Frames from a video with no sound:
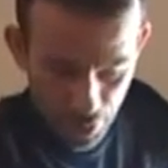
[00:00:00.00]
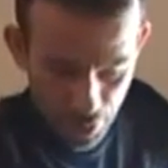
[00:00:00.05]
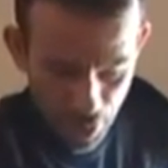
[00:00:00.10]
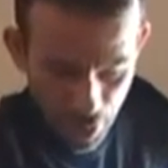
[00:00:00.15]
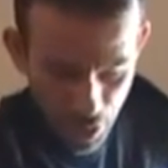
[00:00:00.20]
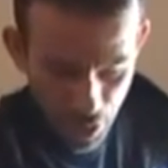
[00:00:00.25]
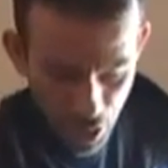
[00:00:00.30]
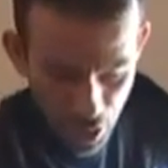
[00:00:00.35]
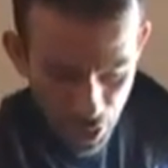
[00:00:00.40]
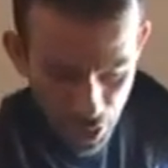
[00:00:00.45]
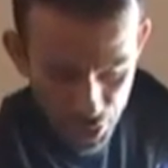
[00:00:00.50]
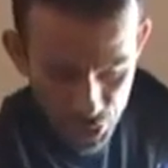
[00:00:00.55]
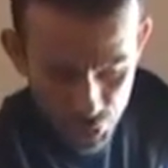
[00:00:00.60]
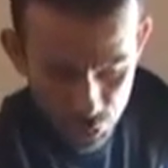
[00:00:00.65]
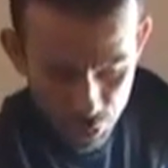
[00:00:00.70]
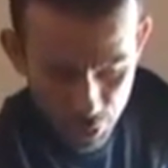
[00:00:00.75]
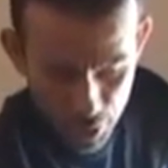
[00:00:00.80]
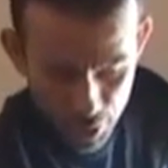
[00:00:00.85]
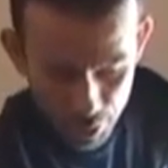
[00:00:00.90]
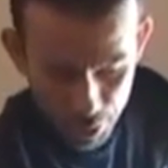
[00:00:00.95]
a
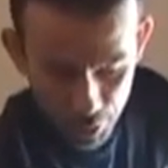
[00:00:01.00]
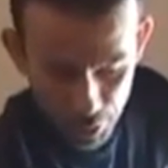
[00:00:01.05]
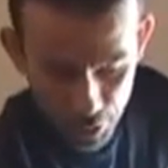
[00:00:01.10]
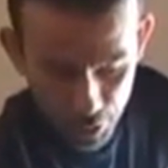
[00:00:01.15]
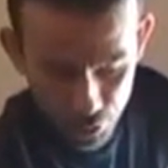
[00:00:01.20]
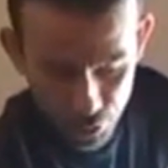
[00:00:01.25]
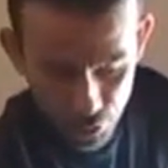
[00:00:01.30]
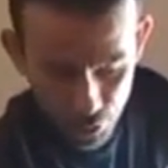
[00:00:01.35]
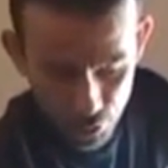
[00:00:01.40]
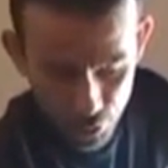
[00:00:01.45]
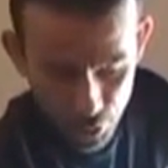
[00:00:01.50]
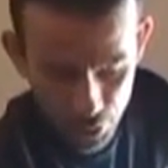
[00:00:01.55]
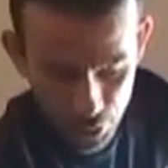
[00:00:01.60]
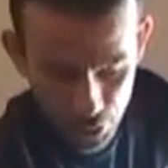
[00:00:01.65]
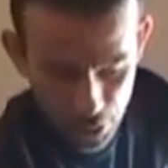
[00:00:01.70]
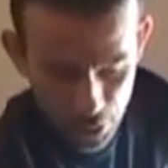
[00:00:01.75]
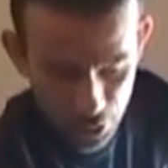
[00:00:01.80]
high-speed blender,